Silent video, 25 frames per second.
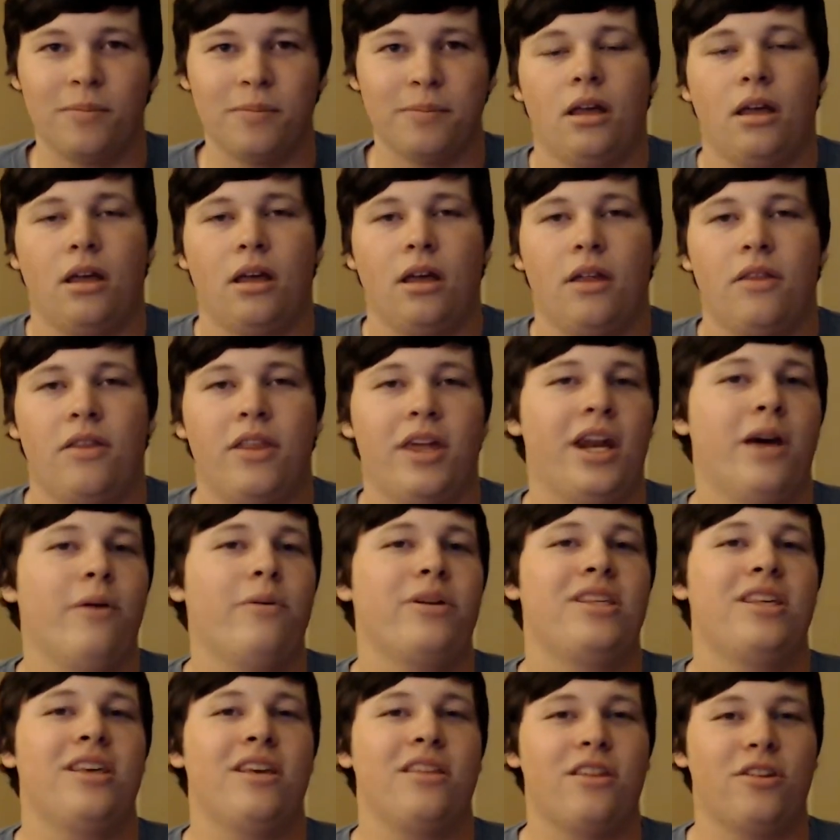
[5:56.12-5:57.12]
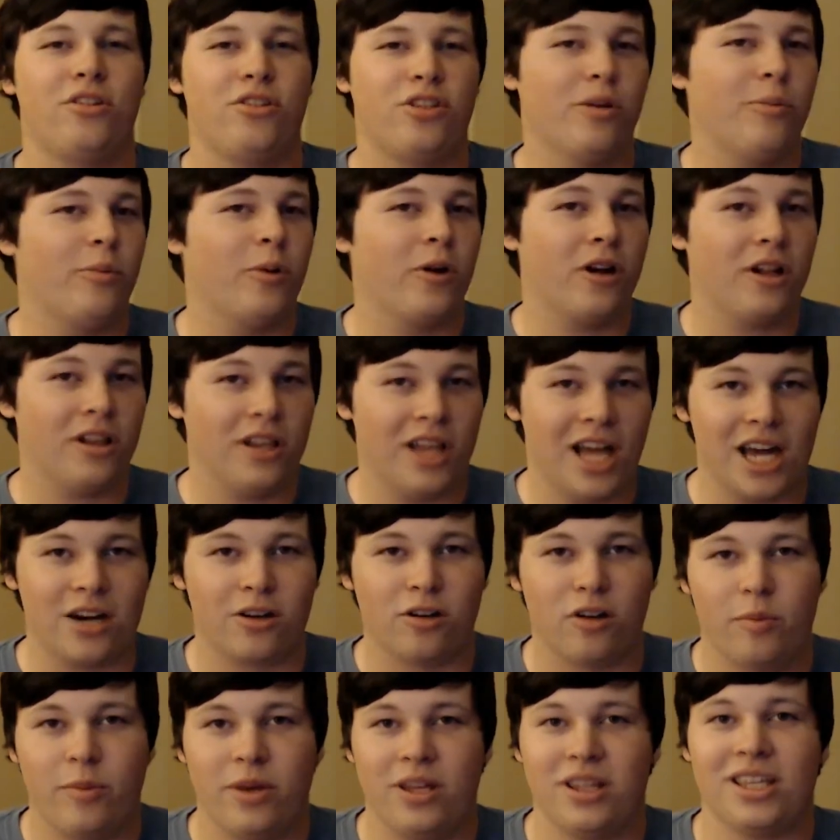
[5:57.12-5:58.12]
Then I would say the triple collateral would
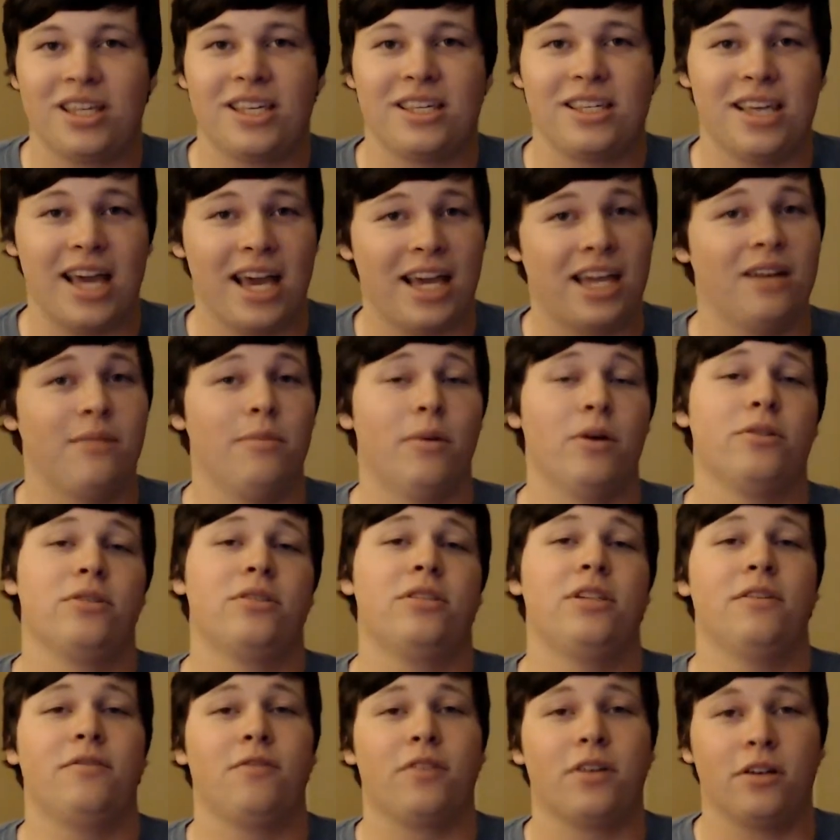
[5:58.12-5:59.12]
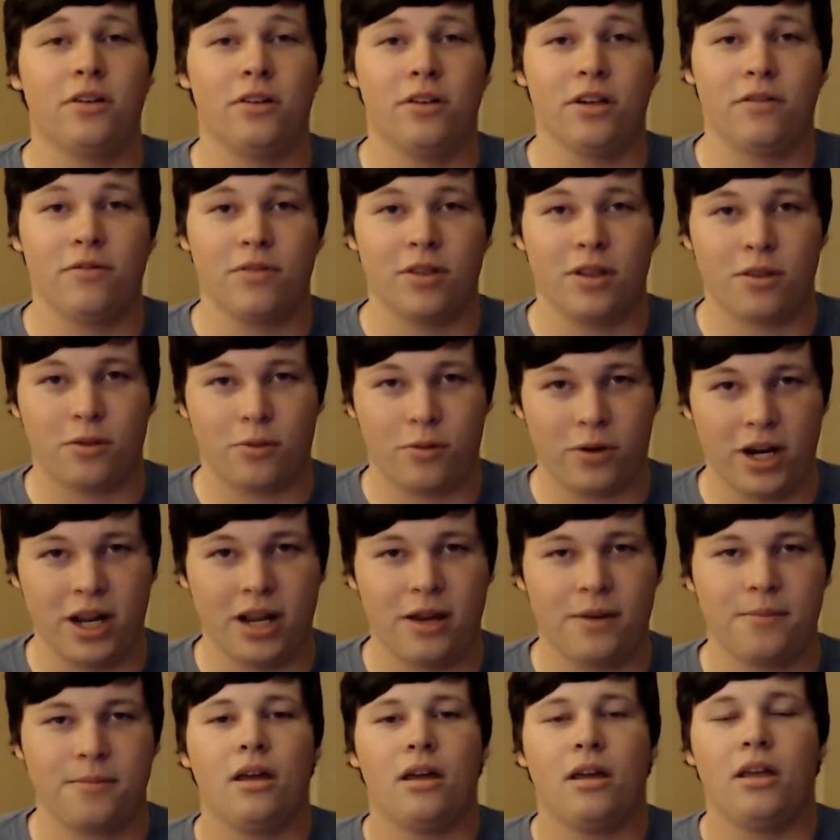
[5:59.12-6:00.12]
be the second most difficult of the 3.
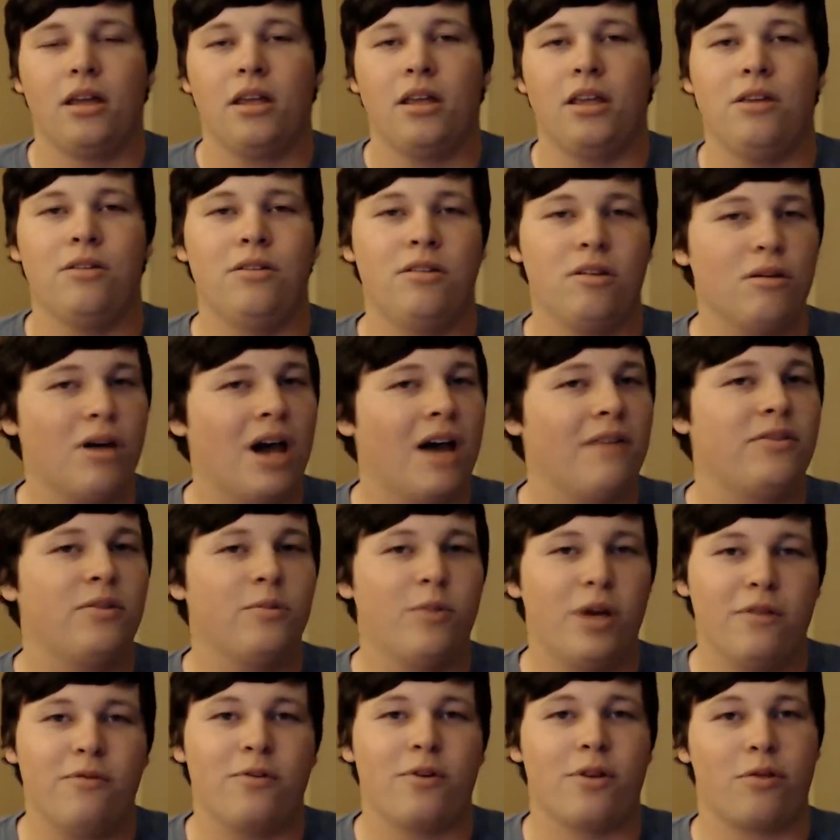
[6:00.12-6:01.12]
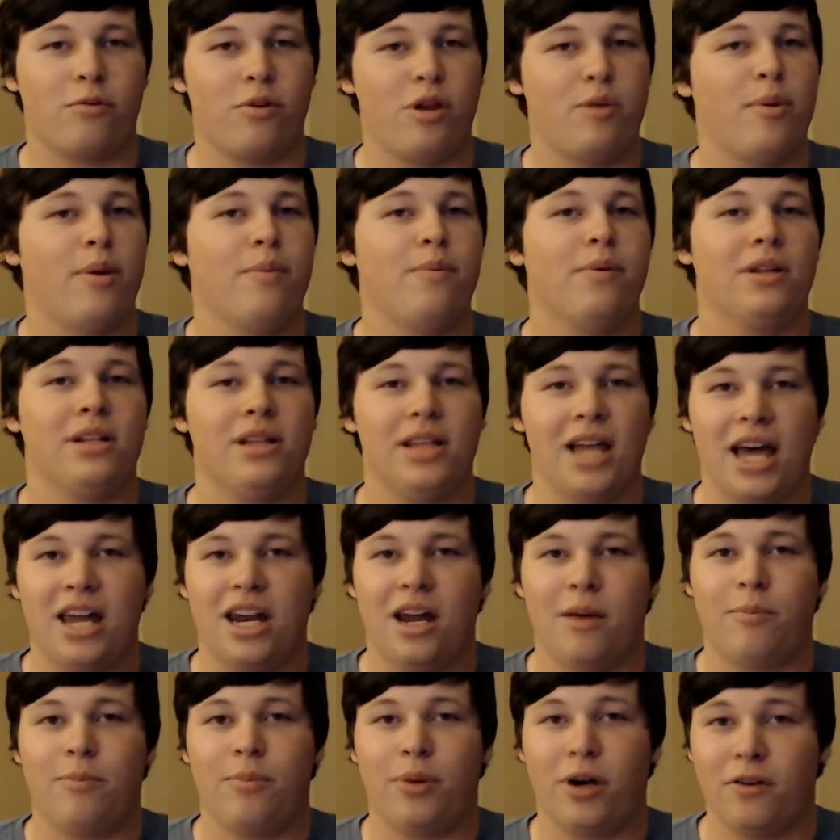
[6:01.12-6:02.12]
You do have to wait for 3 people to line
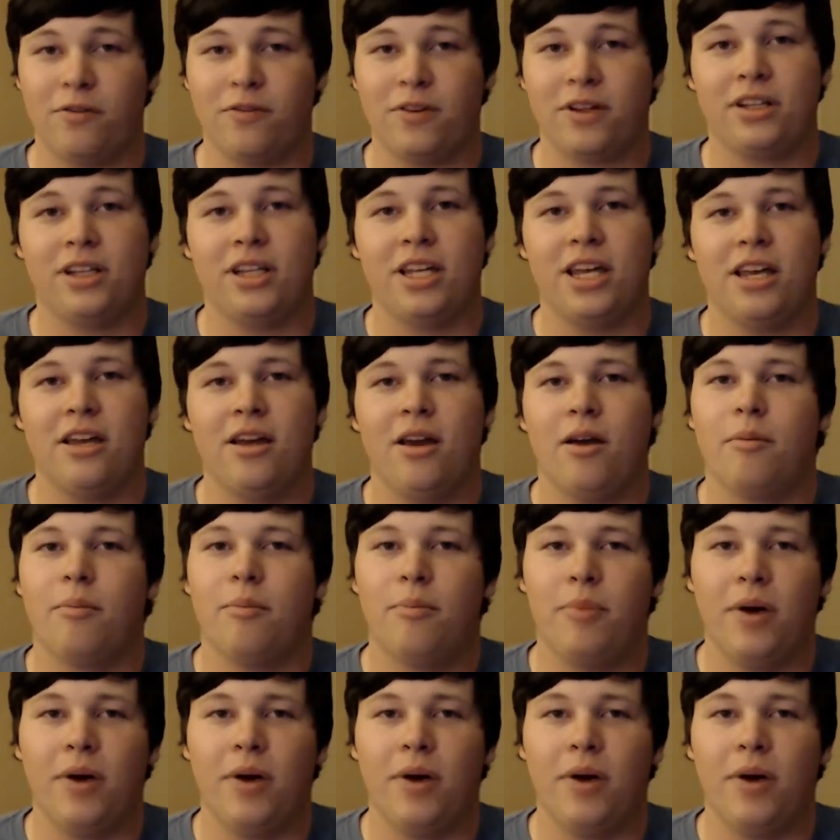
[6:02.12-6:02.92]
up perfectly, but